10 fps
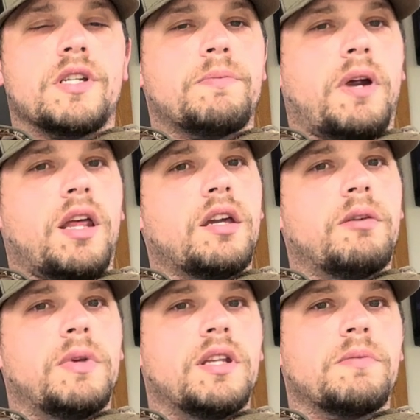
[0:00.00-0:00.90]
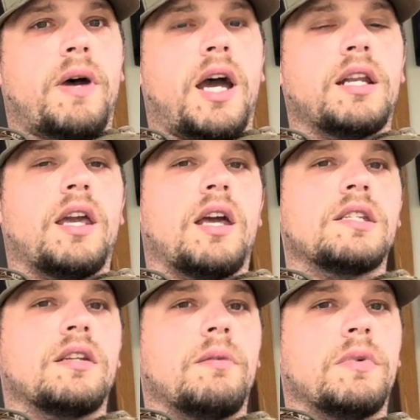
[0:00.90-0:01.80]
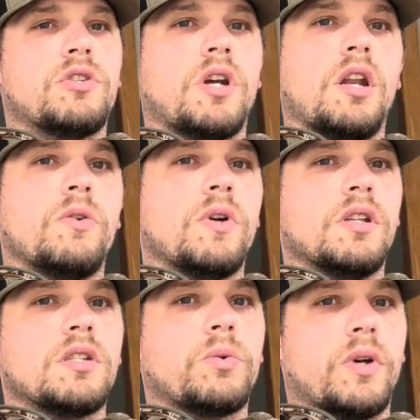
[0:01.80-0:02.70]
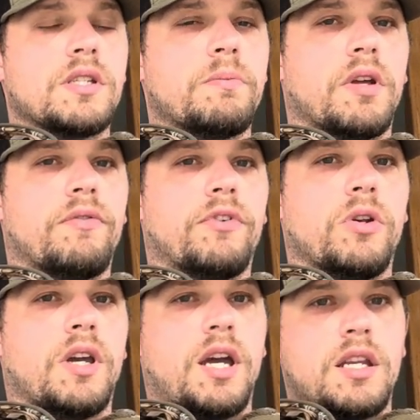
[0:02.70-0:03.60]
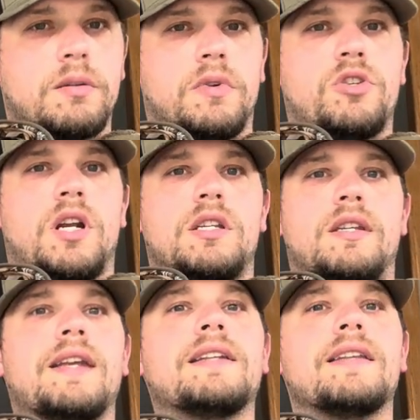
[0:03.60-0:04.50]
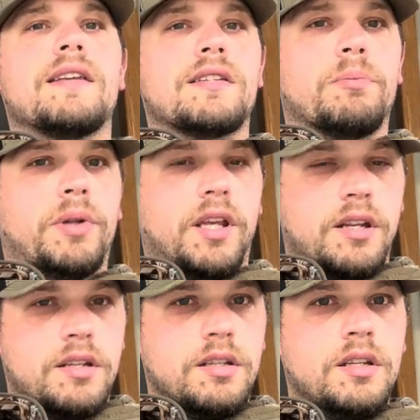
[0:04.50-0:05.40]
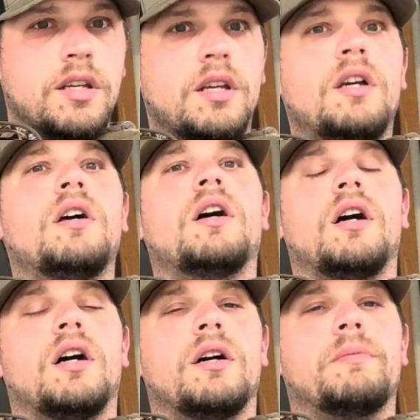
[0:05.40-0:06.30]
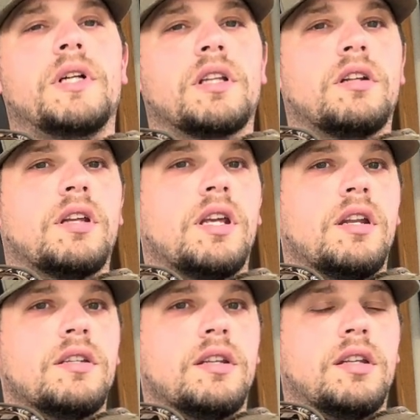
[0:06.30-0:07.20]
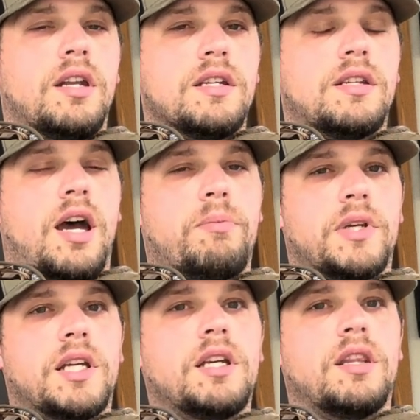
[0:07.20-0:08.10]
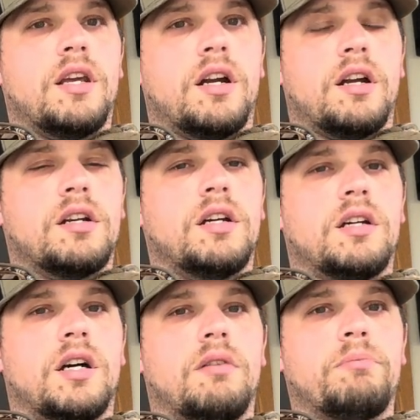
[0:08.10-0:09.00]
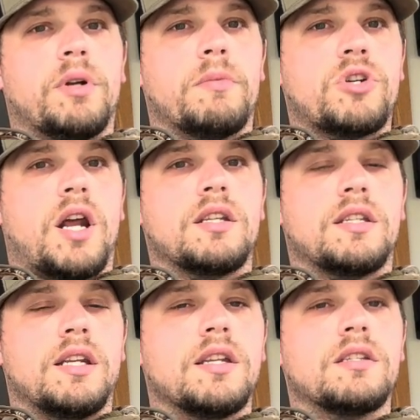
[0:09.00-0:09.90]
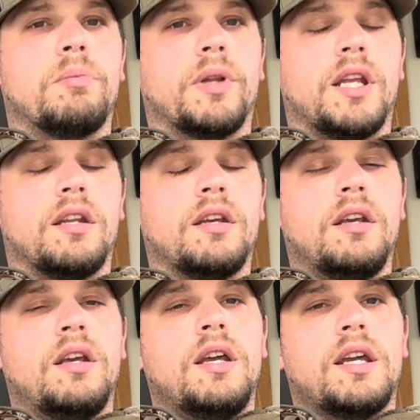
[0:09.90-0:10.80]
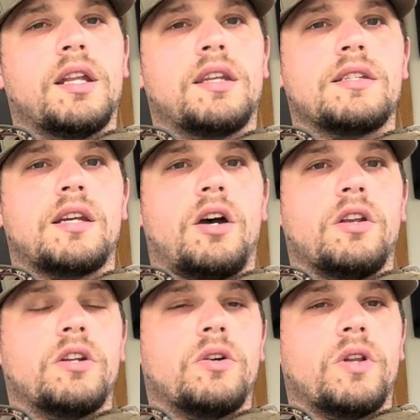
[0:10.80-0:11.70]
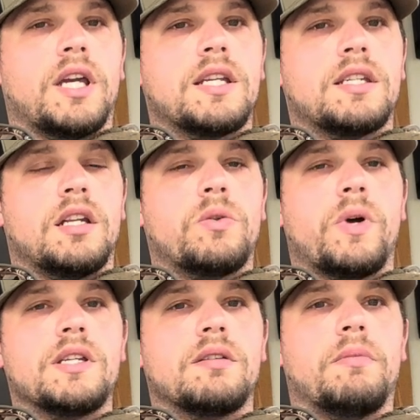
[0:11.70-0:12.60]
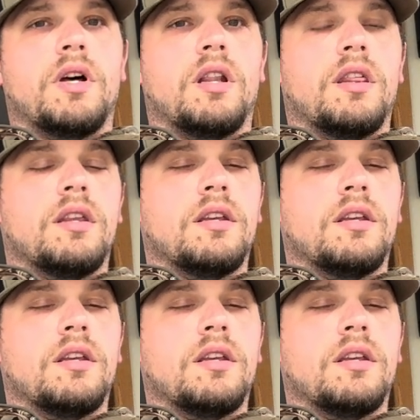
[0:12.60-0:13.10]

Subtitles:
is probably going to be this podcast that I'm going to try to do at least twice a month for you guys. I'm going to try to stay disciplined. A little hint into today's topic there. But I'm going to try to stay disciplined. Get this out, like I said, twice a month.